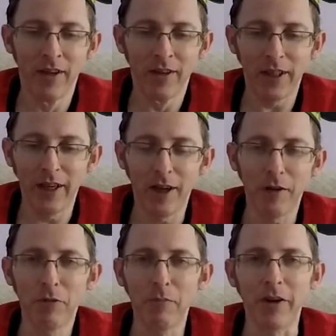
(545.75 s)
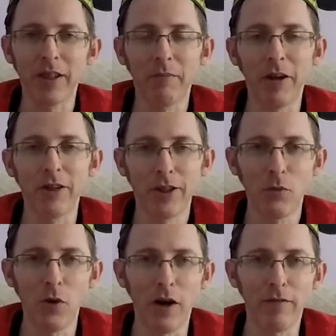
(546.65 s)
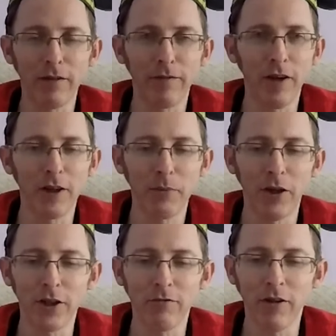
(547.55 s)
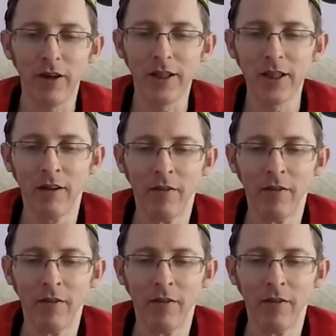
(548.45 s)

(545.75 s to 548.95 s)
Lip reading: they are pretty much the most sought after fast pass rides.